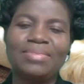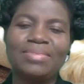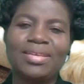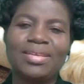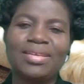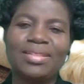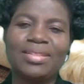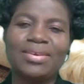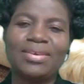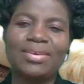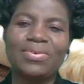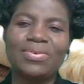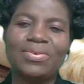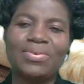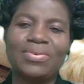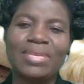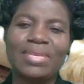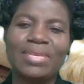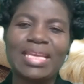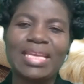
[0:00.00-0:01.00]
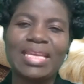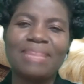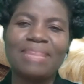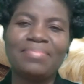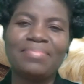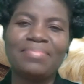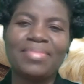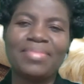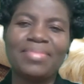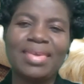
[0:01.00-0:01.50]
they
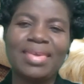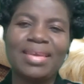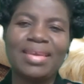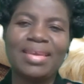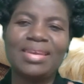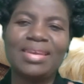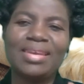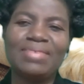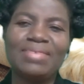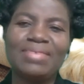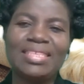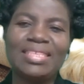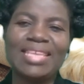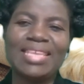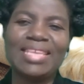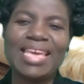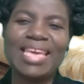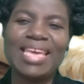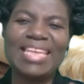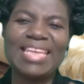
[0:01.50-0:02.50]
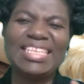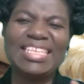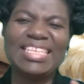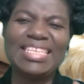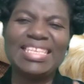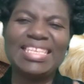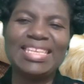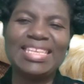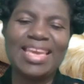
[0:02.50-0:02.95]
will say Eiye.